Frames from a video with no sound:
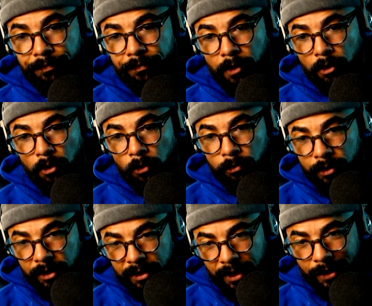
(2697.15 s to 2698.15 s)
Occult
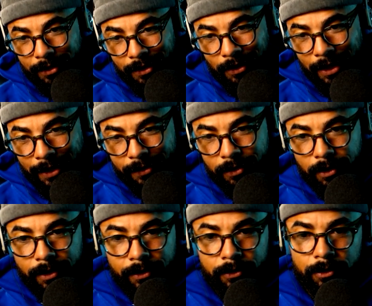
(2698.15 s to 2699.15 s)
stained glass in the
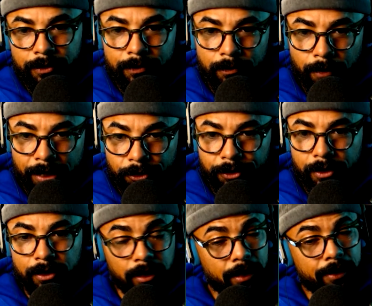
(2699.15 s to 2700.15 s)
house.
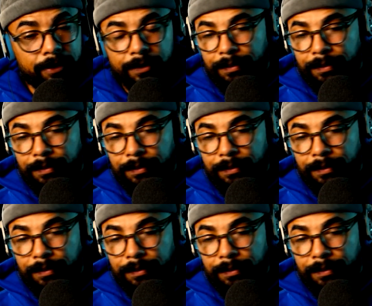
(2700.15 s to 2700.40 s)
Matrix, yeah.